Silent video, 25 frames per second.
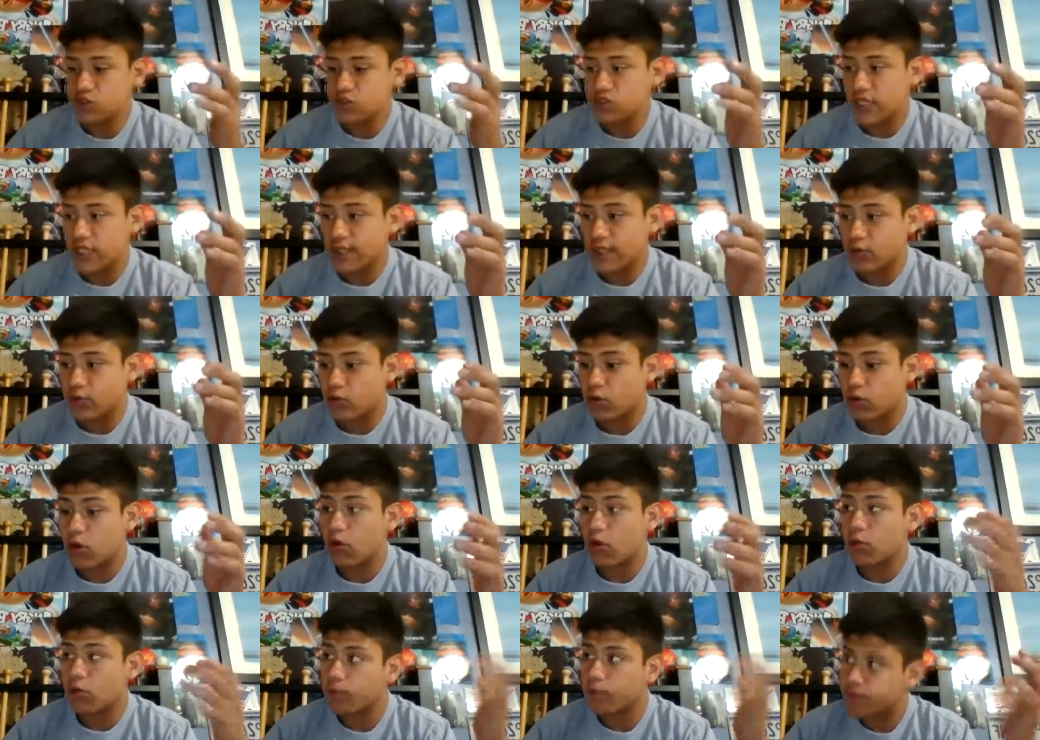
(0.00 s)

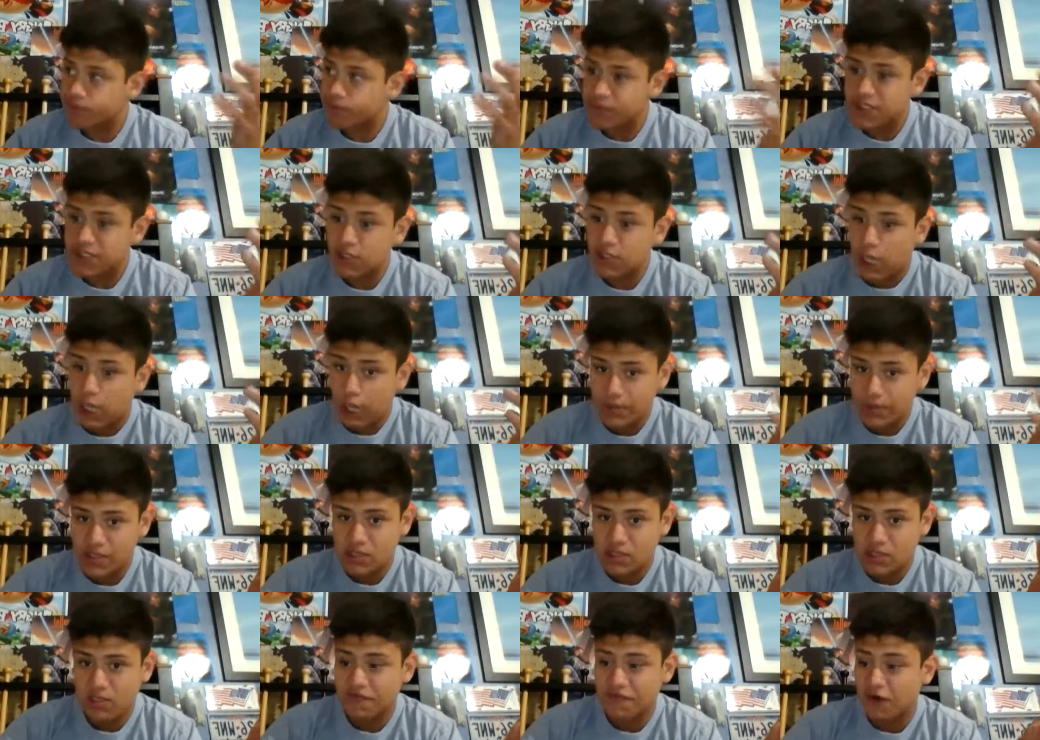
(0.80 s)
general
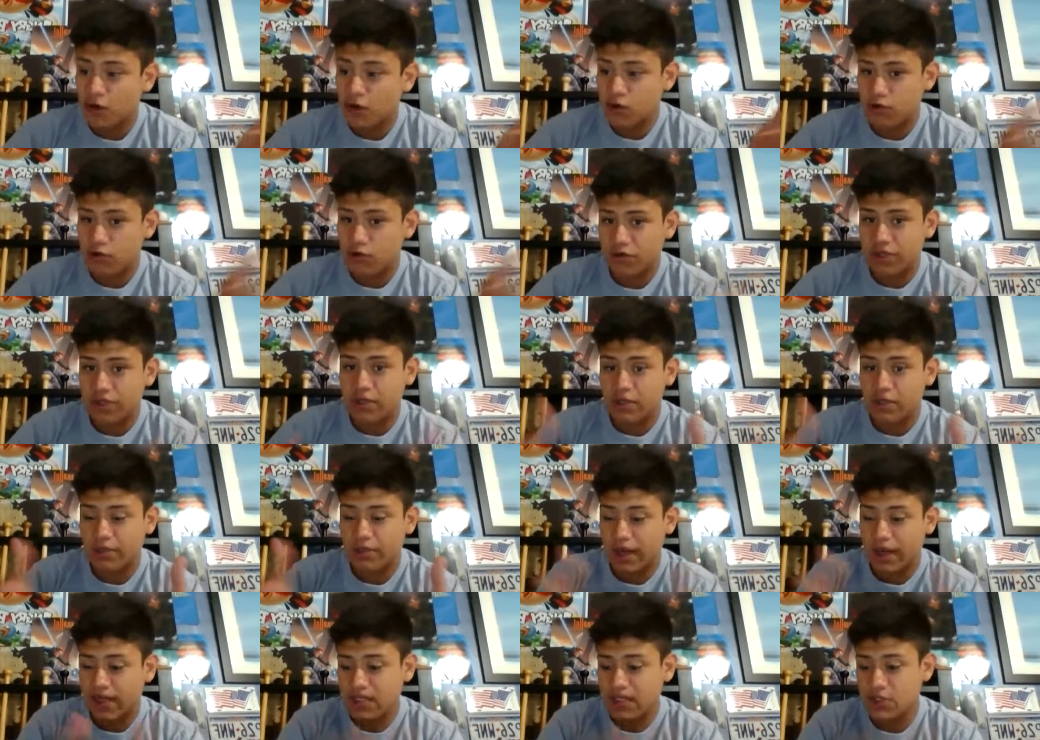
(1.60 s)
synopsis of all three
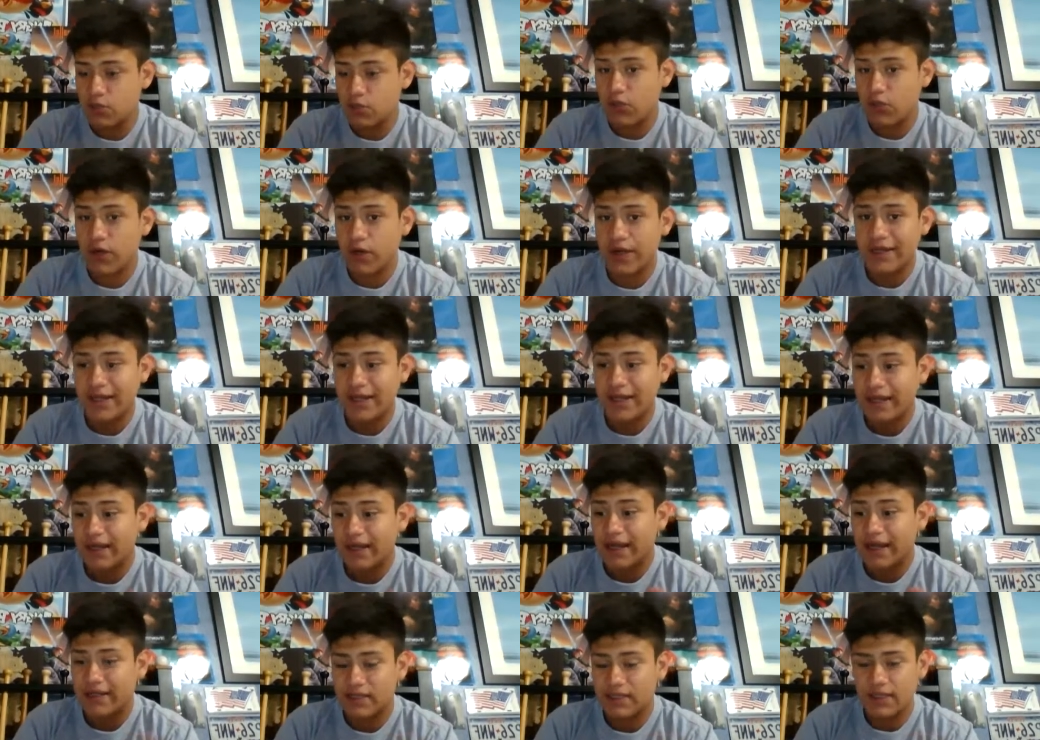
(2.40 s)
combined into one, and
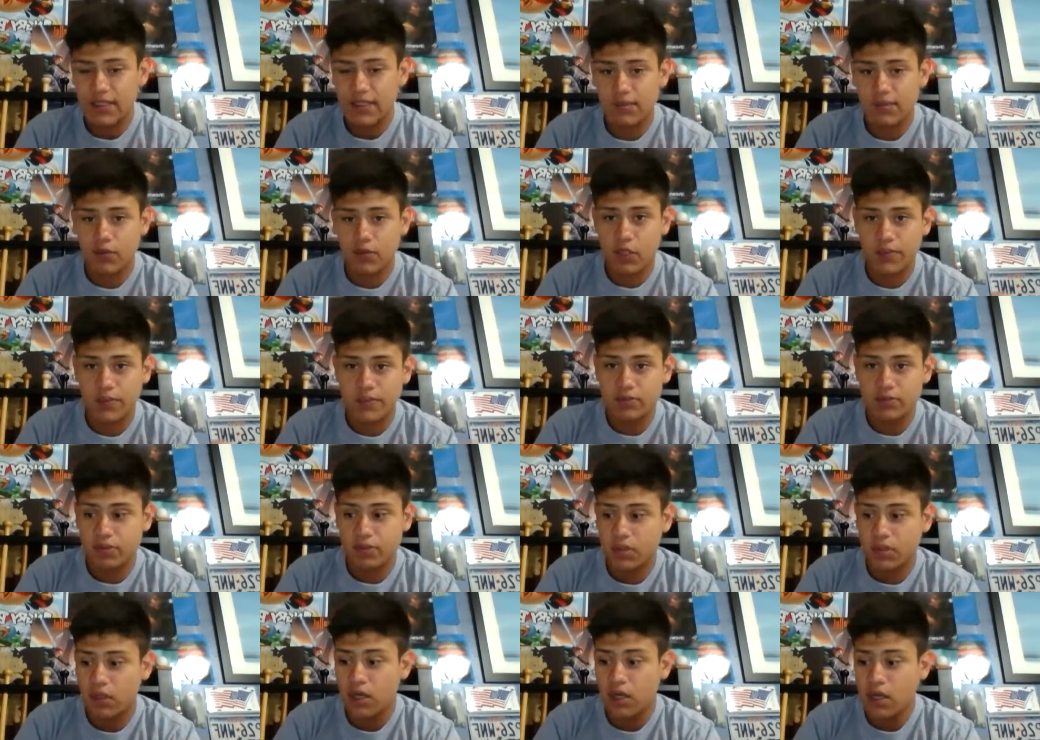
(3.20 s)
then at the end, I'm gonna be
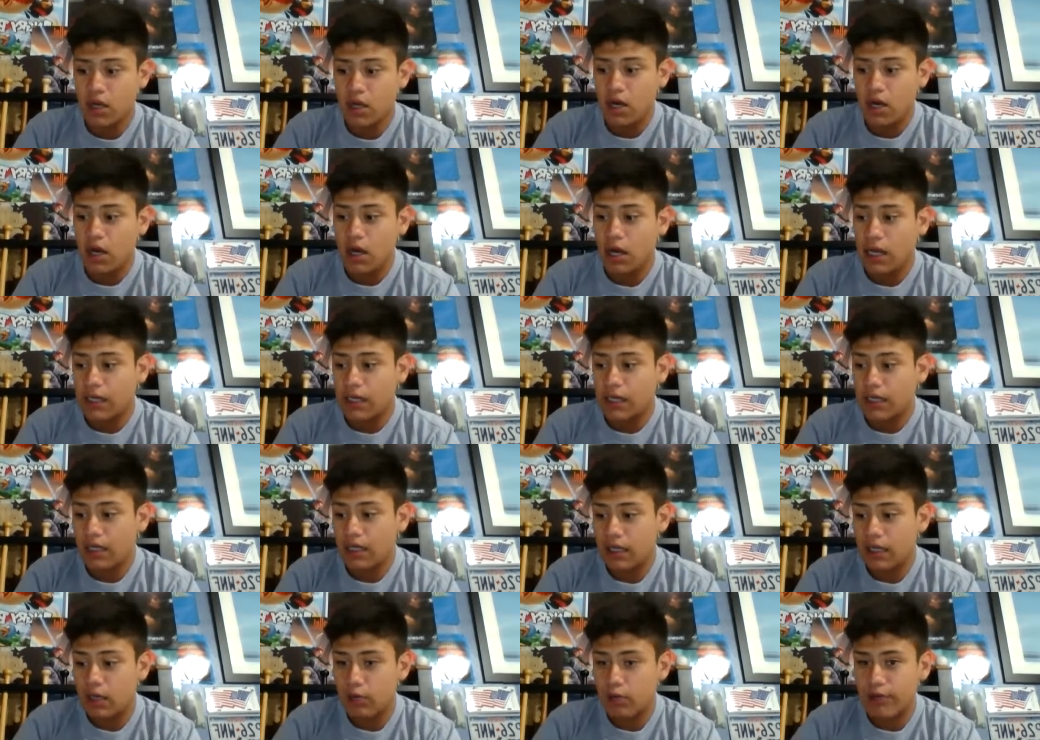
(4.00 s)
doing a an,
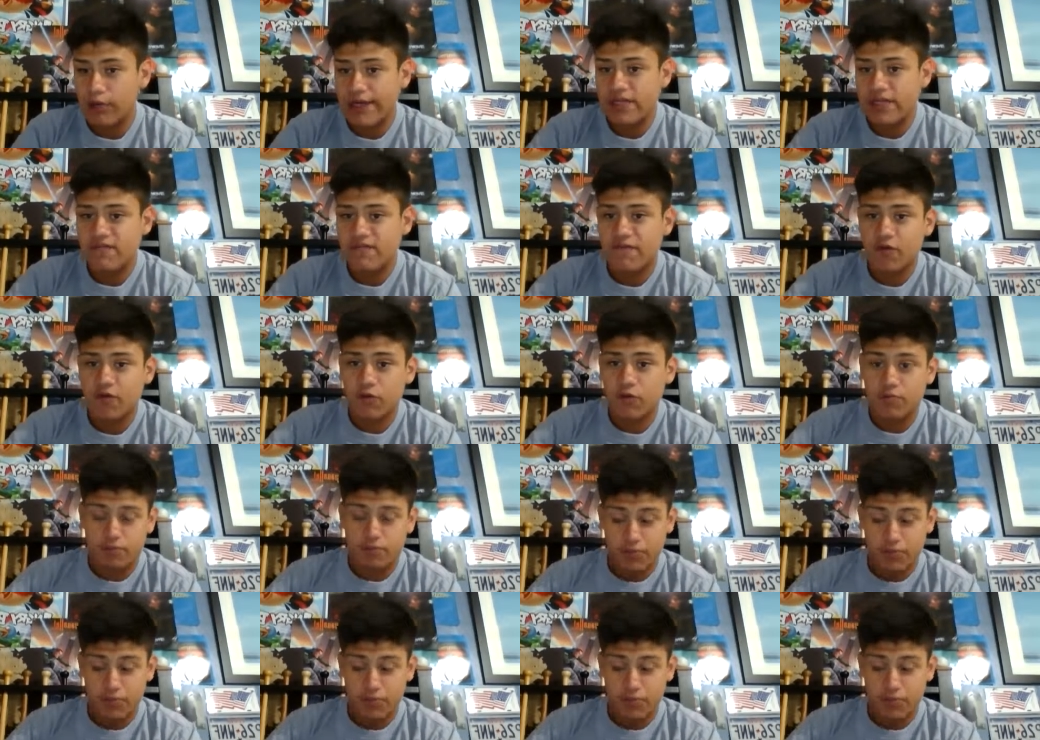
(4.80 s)
a rate for